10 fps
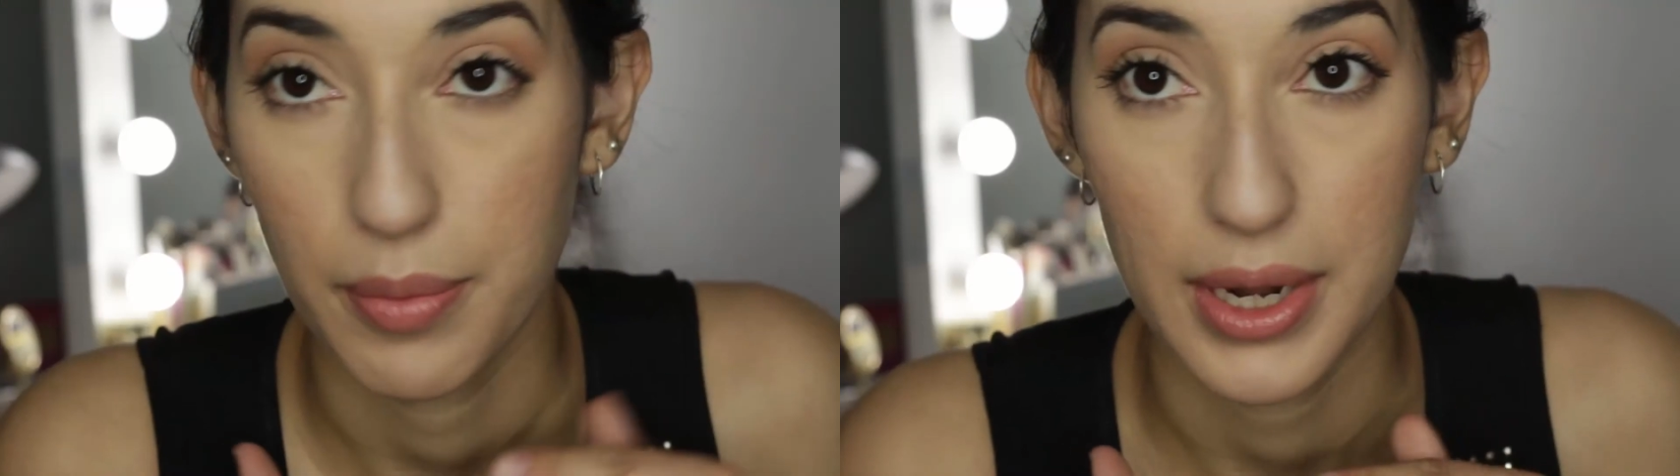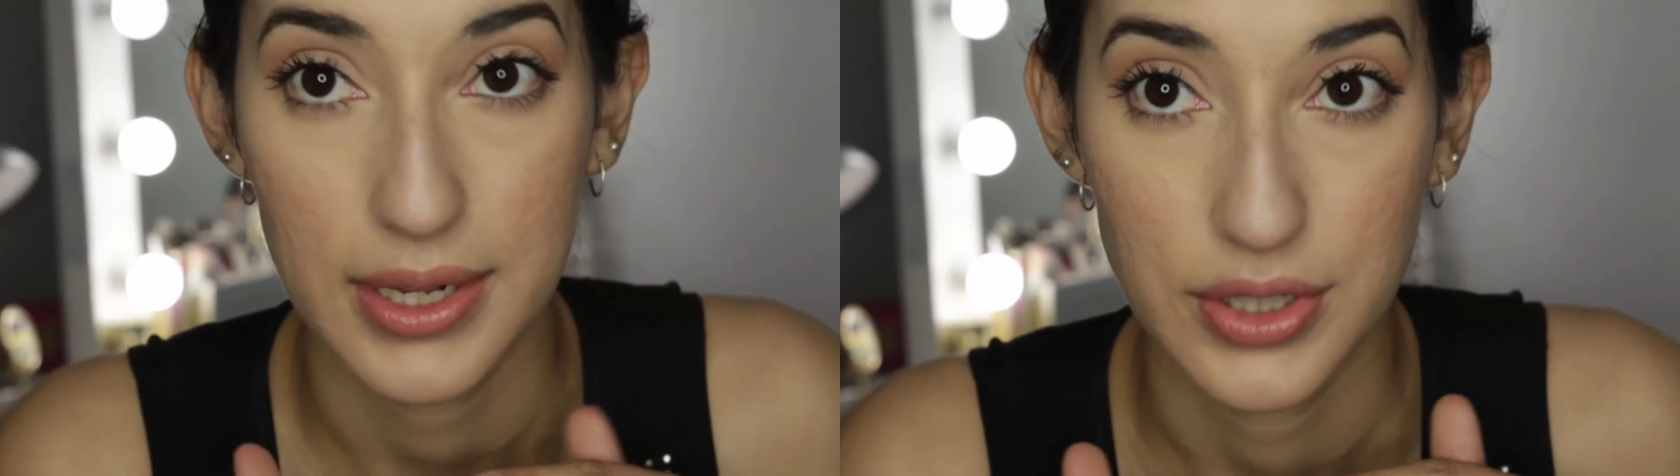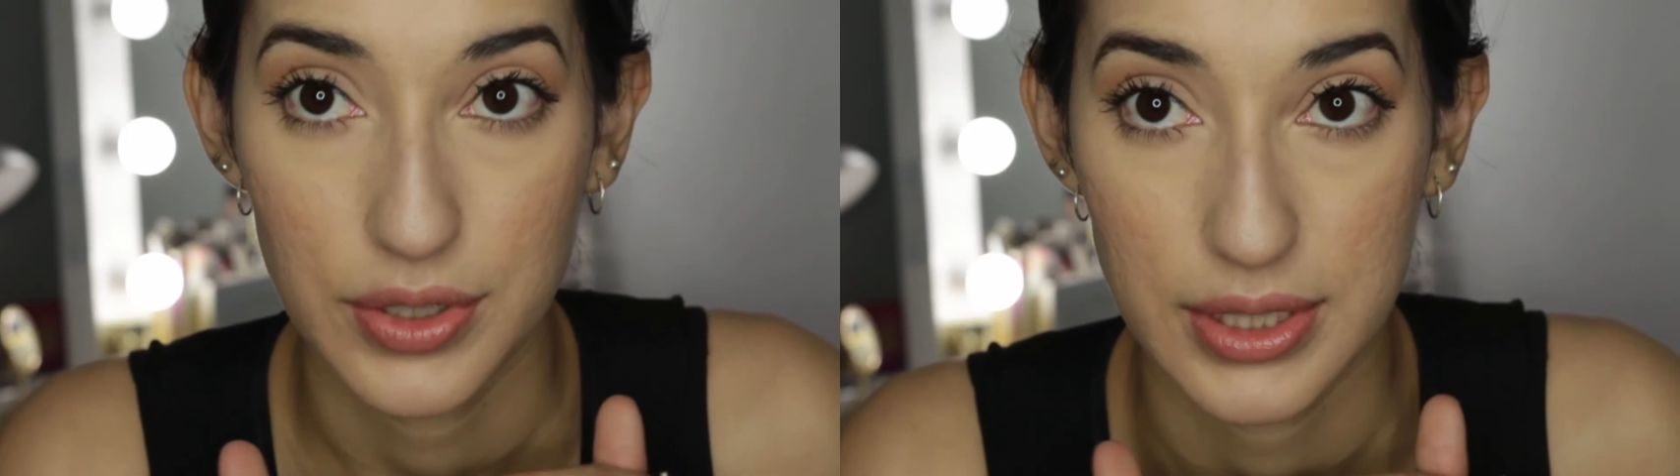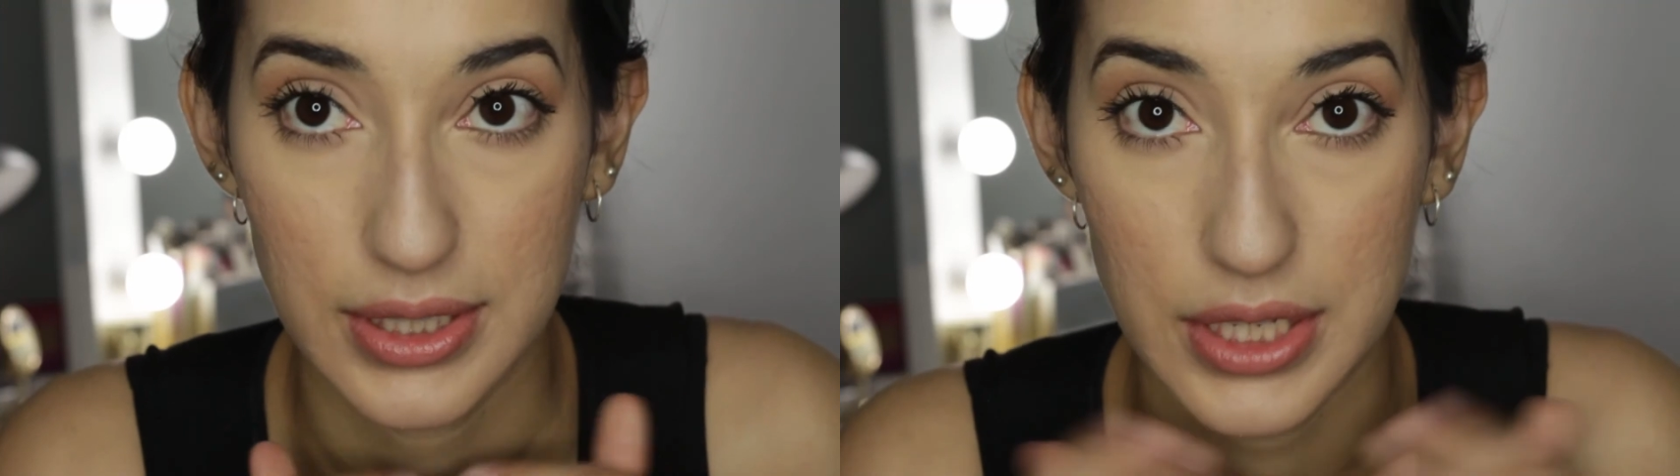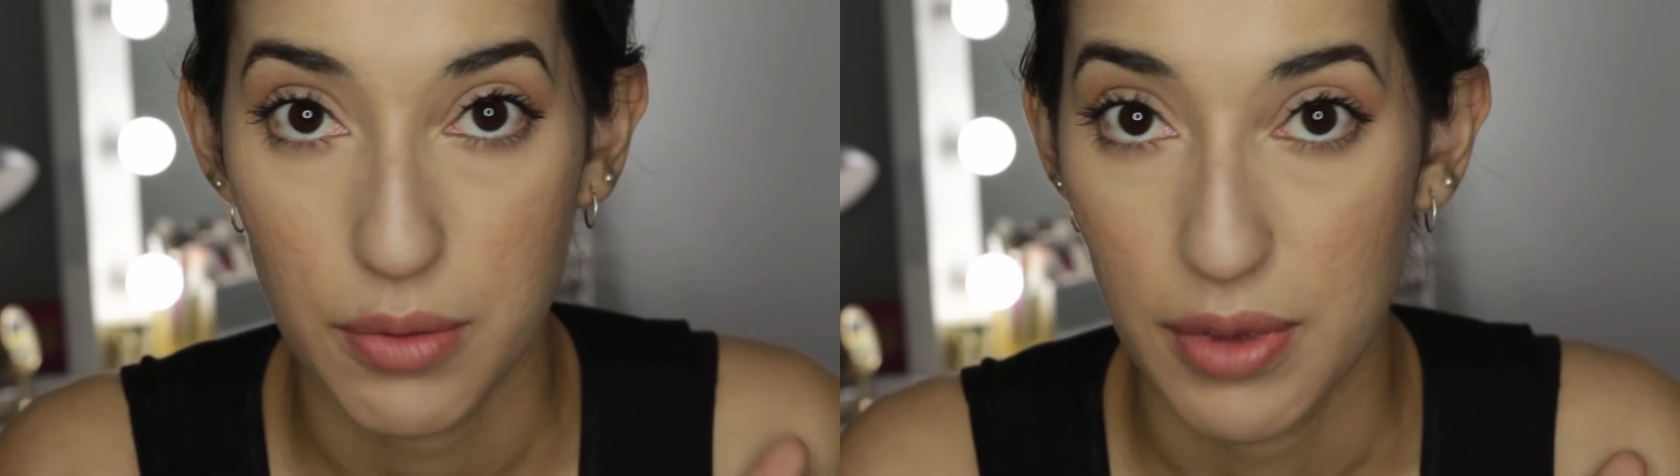but as you can
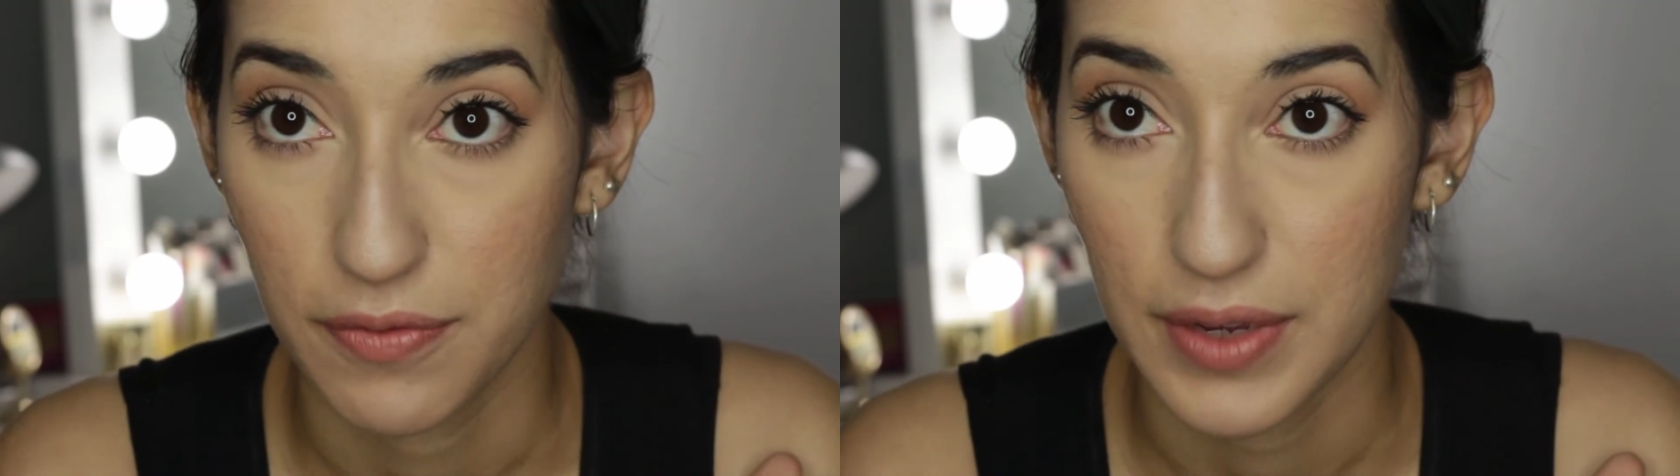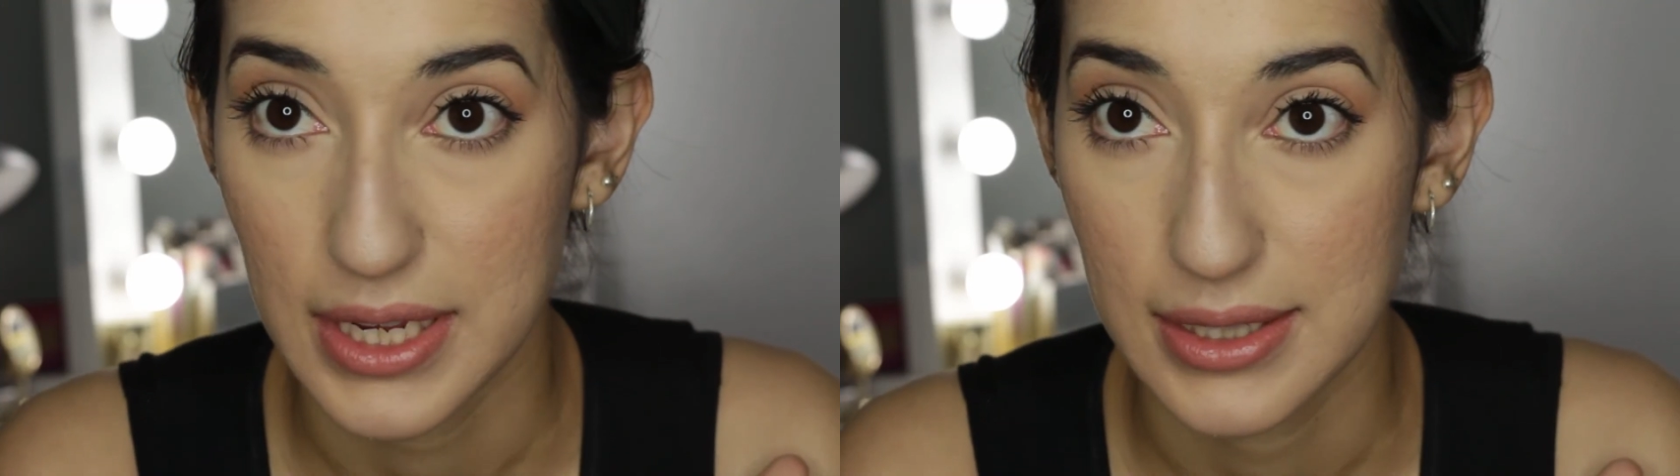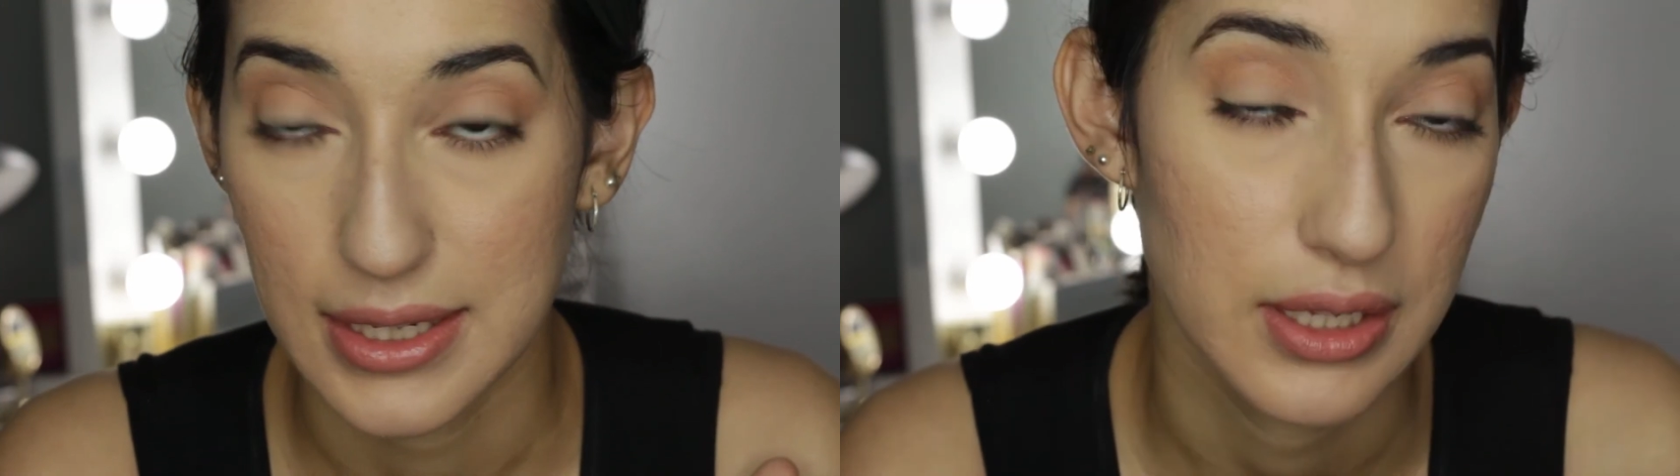see on my face,